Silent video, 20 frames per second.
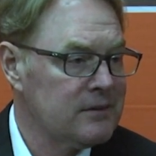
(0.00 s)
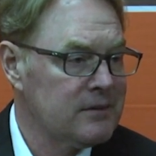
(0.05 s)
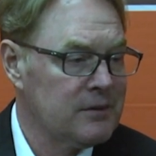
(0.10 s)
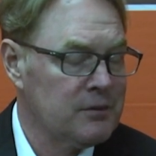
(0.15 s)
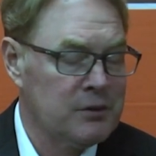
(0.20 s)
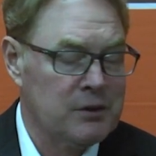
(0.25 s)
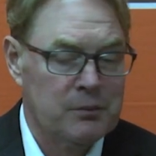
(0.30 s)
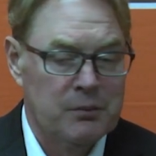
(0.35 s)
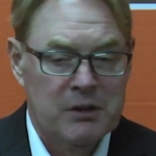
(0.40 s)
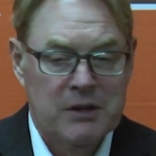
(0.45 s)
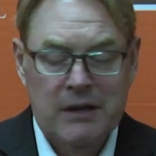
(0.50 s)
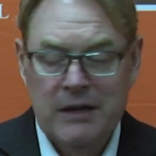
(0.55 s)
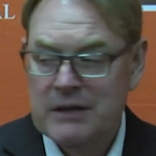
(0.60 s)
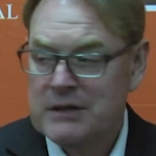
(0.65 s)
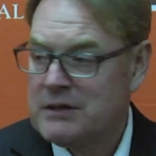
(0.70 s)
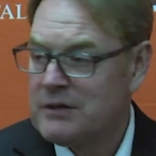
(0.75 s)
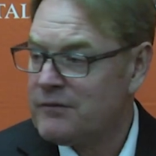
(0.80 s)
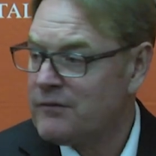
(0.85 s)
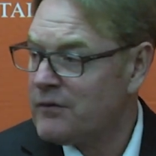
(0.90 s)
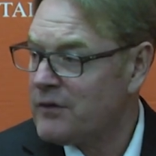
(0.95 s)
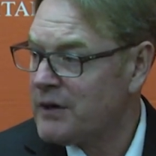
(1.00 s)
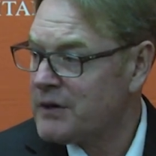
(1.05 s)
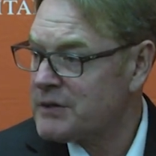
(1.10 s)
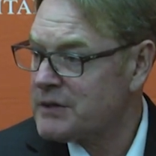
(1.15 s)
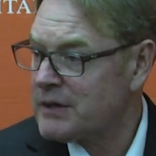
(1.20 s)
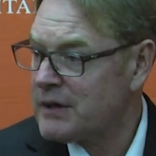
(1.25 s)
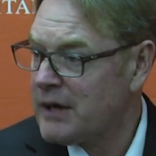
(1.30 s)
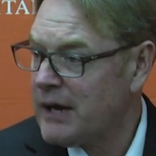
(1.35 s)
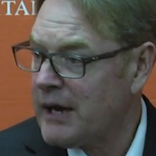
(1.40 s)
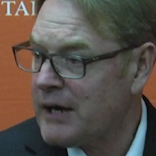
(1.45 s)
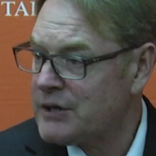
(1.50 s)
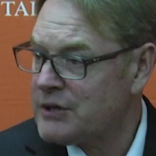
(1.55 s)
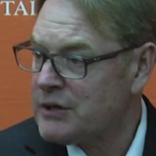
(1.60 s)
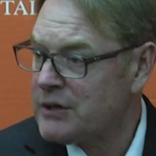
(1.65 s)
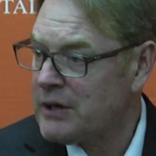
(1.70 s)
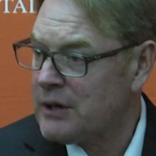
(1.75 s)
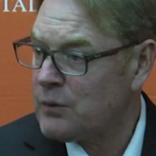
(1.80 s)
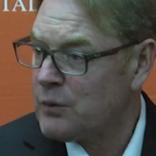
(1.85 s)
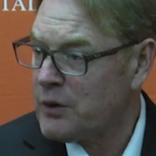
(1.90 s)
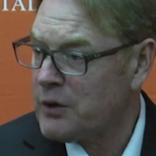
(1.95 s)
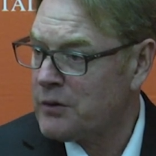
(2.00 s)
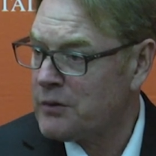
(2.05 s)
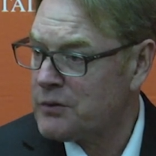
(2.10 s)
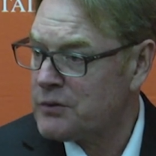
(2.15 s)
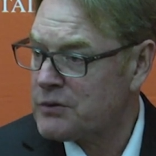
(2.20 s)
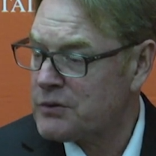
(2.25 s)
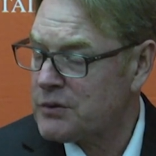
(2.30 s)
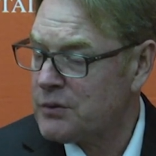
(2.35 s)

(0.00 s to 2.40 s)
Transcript: It would have been nice to, for us to cash in on one of those,